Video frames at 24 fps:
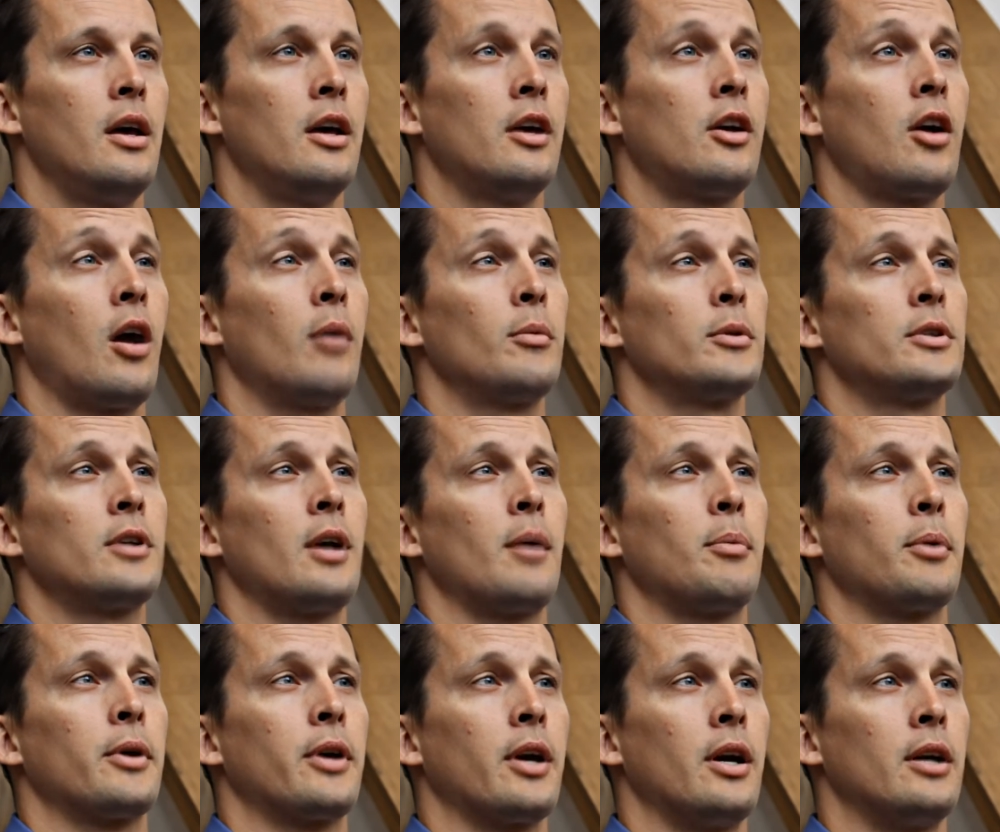E-commerce
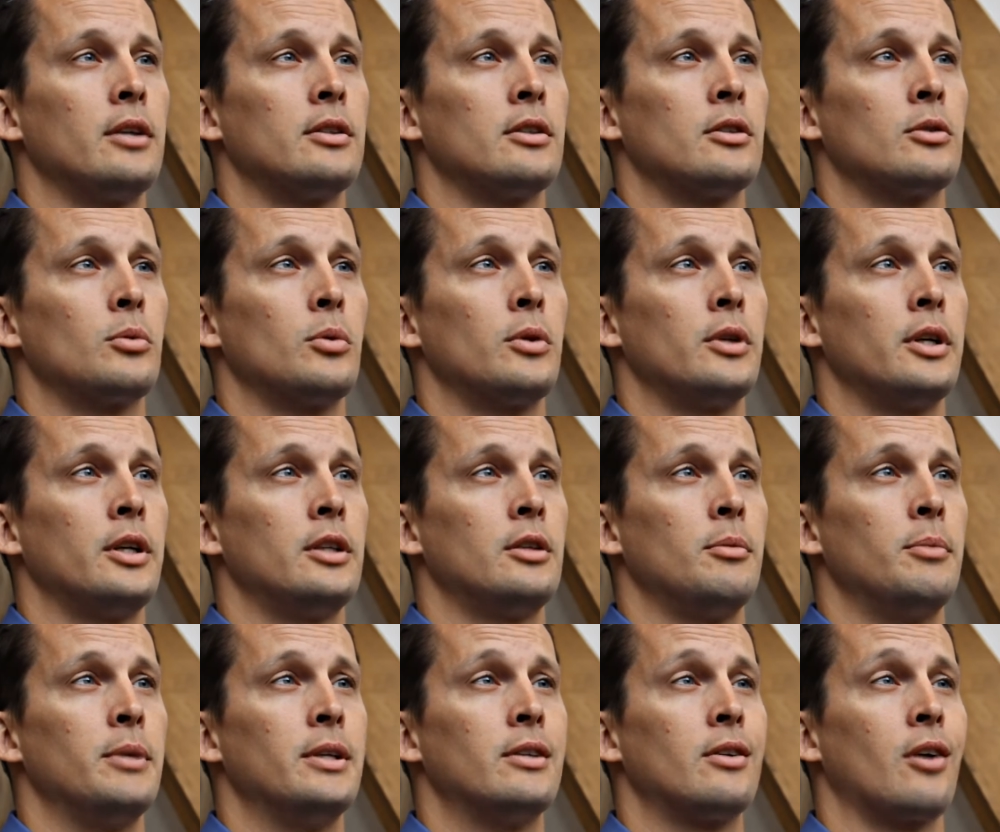applications will
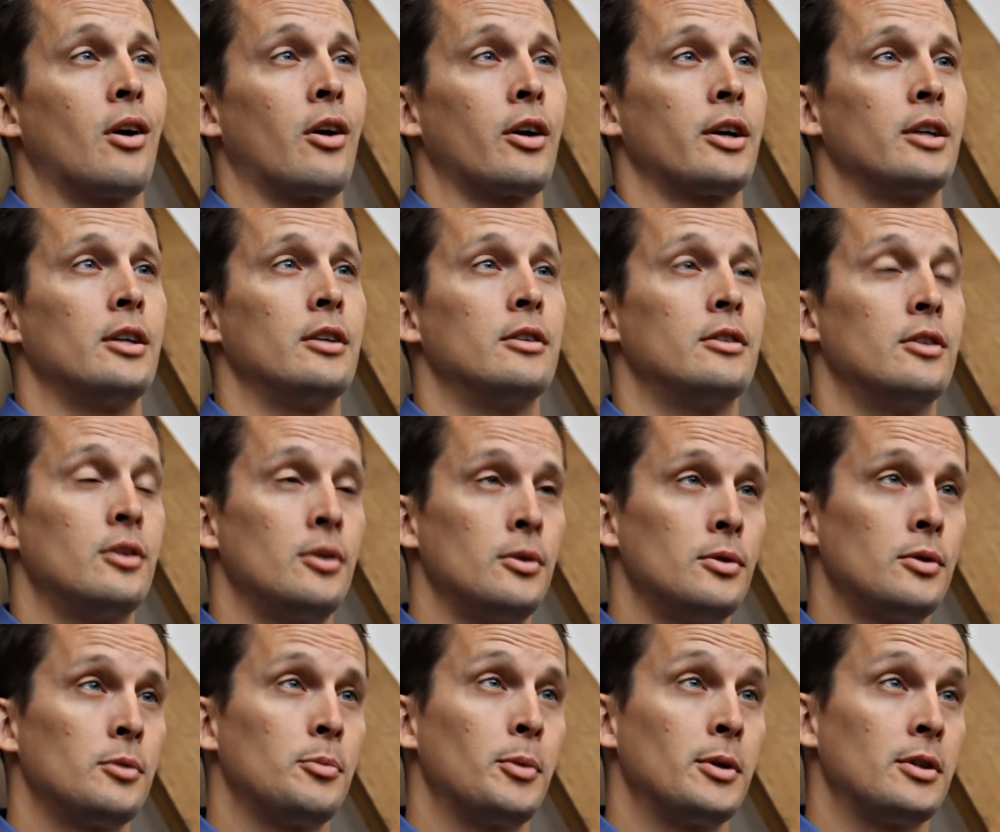need to be targeted
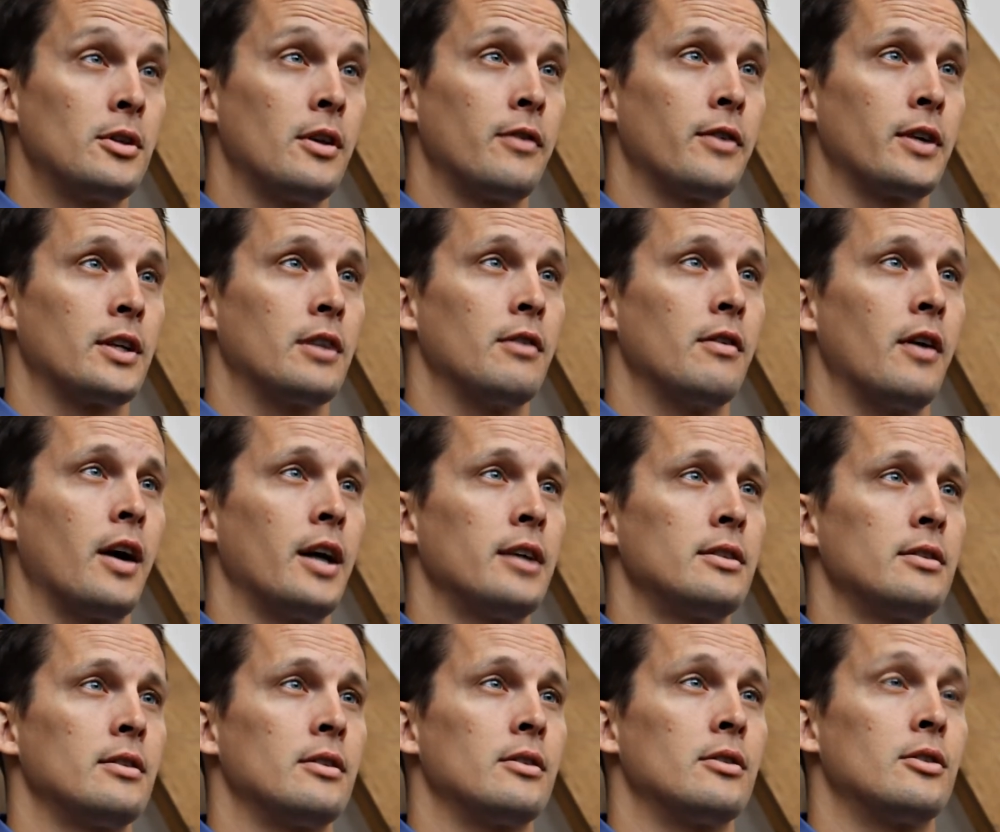to specific
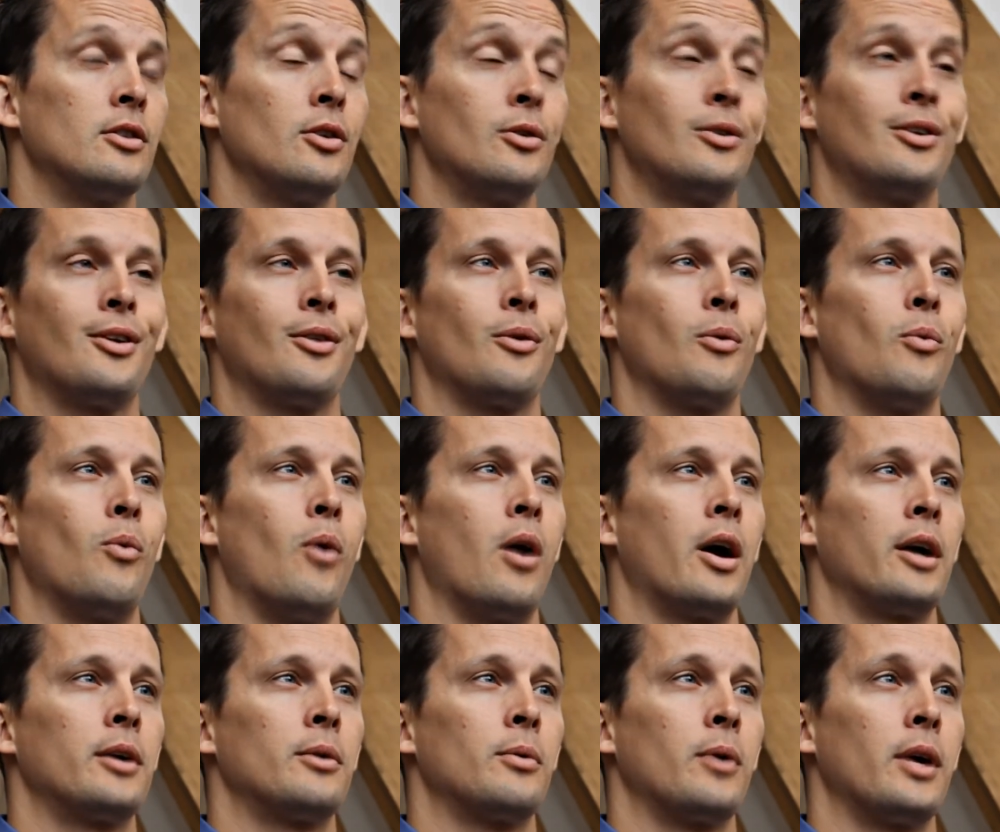devices due to the
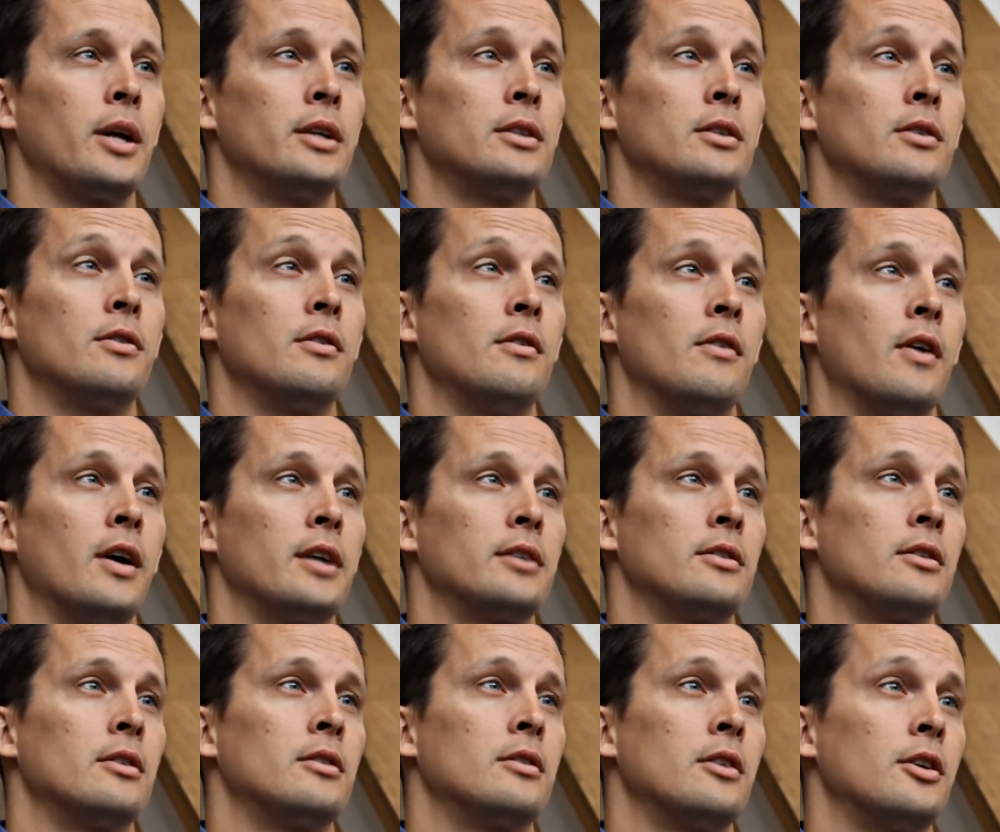wide range of
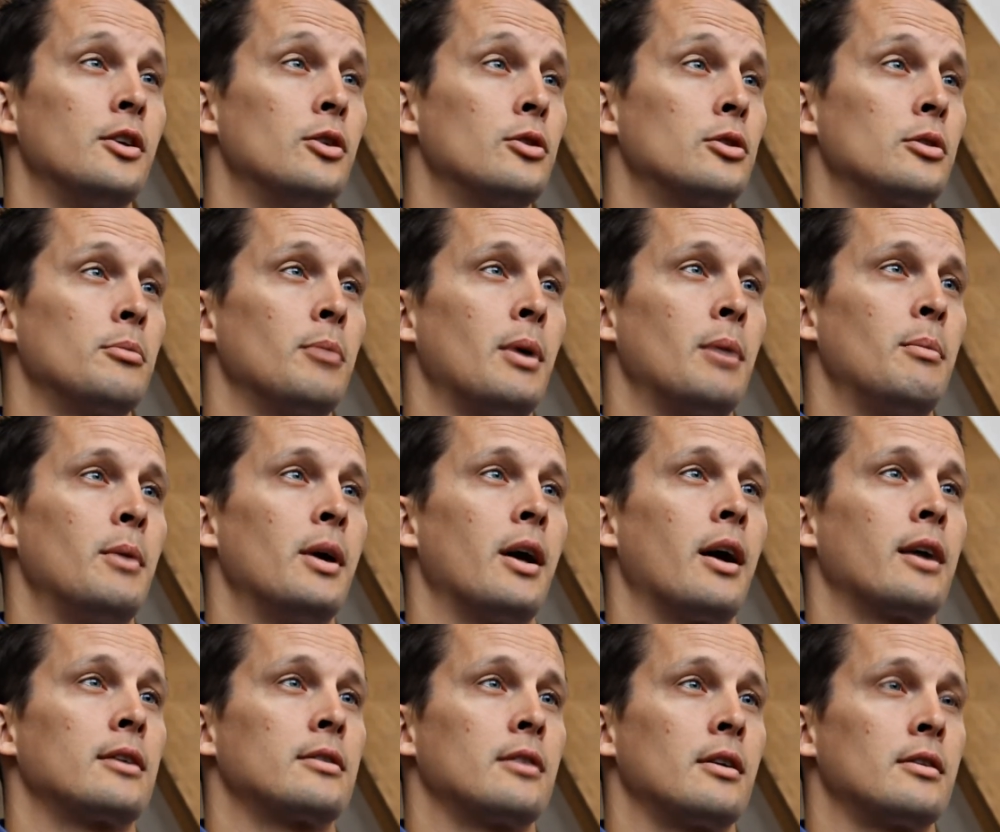devices a user may
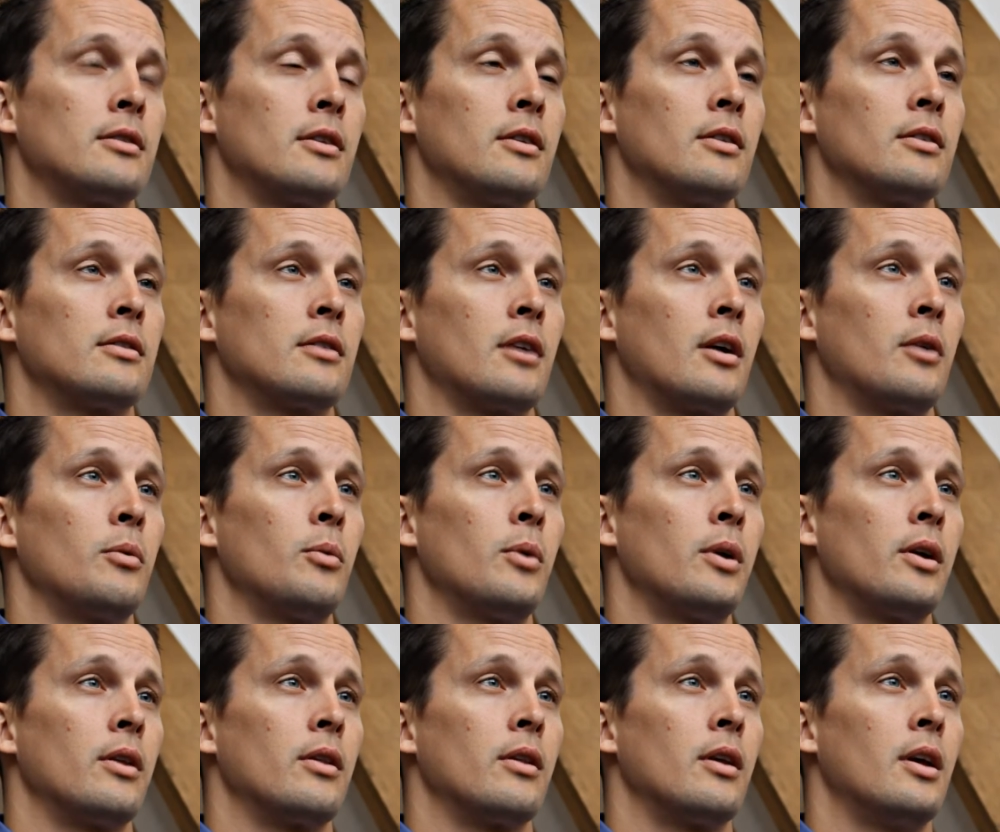be accessing the site
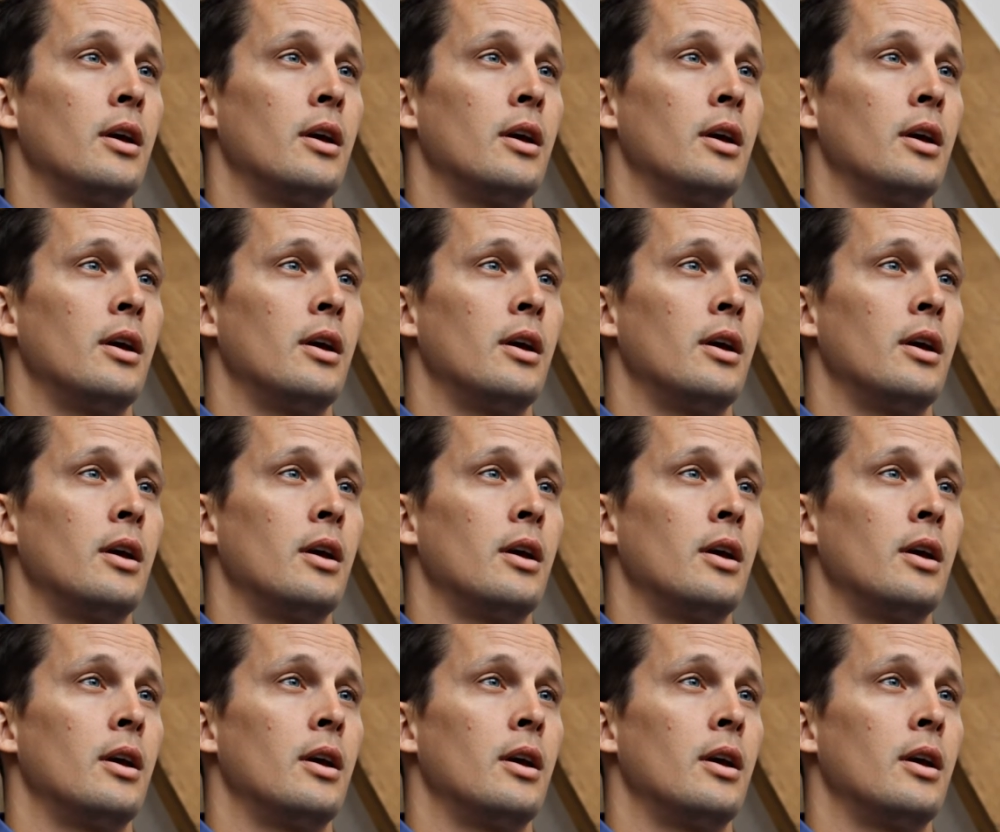with.